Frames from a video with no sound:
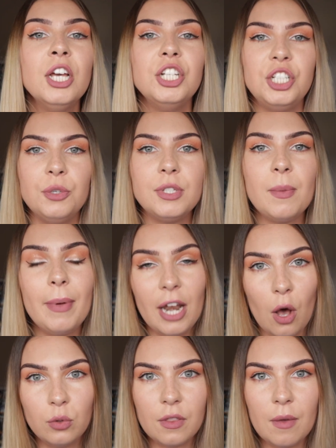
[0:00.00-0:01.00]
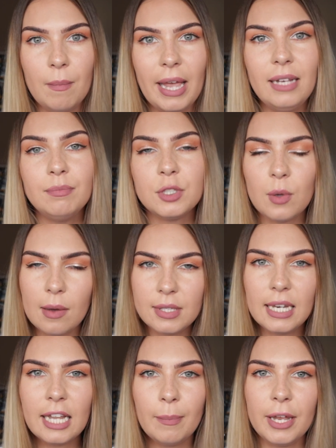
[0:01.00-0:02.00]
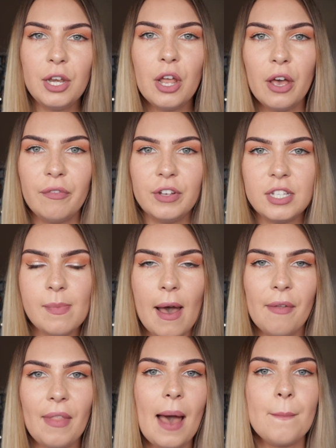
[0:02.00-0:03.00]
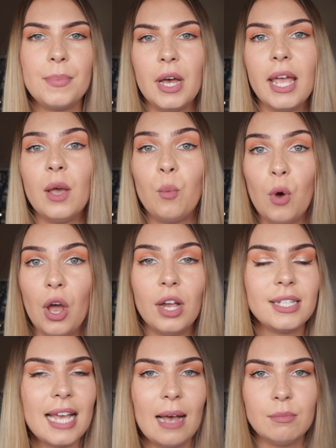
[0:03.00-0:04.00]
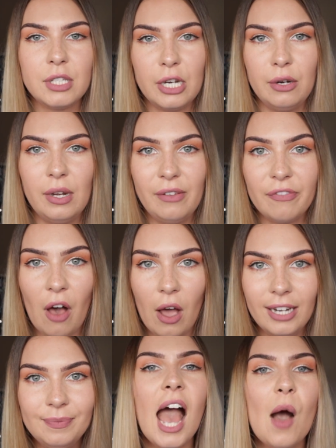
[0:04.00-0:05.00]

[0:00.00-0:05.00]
She was a bit older than me, so I was a little bit nervous about that, but it worked absolutely fine.